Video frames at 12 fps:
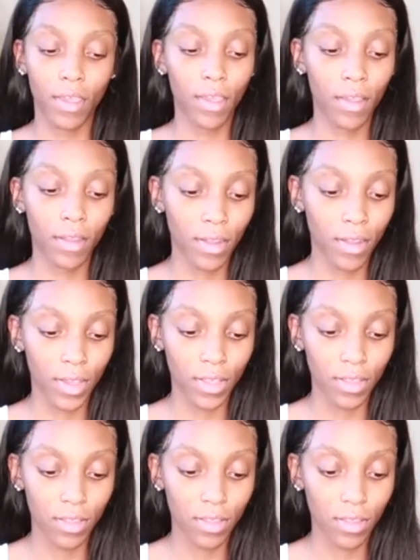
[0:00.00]
Alright,
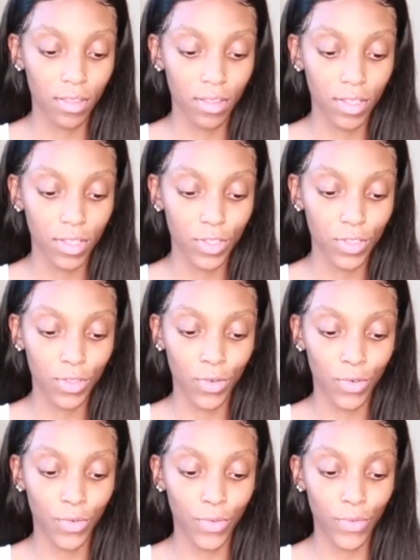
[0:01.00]

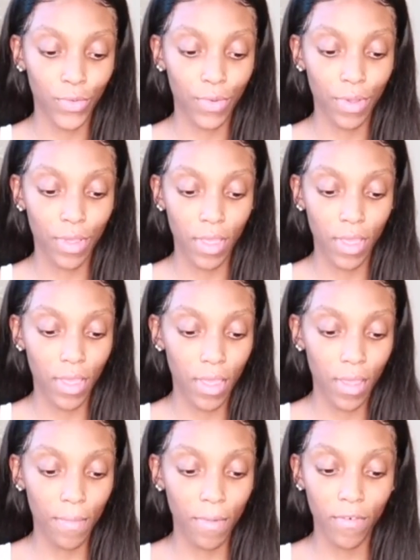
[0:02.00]
so
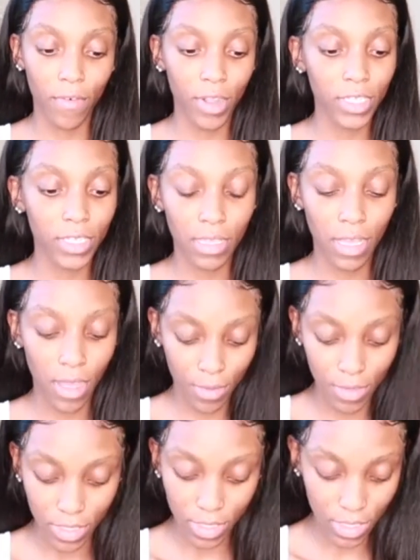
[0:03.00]
before I just hop
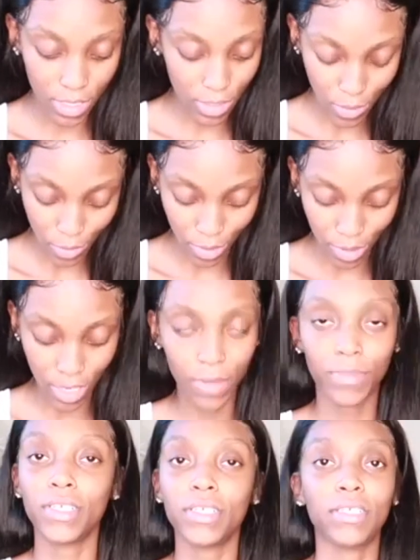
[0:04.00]
into the story, let
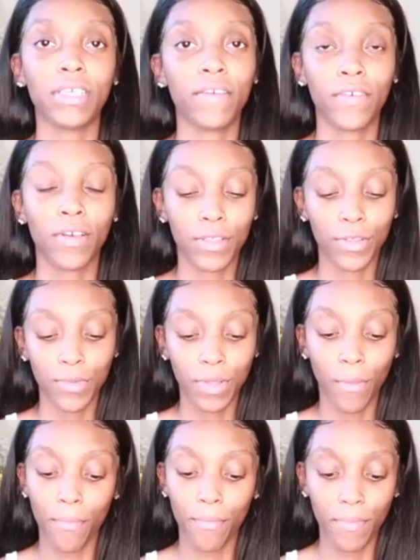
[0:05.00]
me just give y'all a little bit
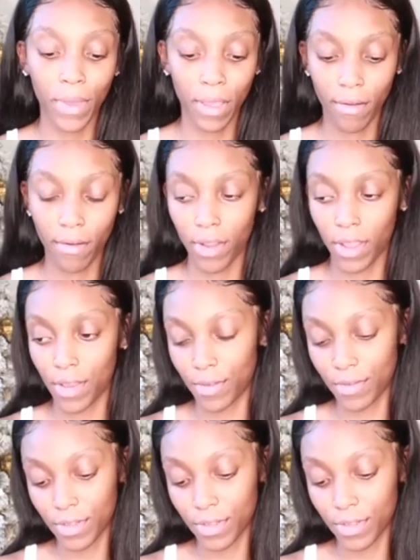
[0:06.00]
of background.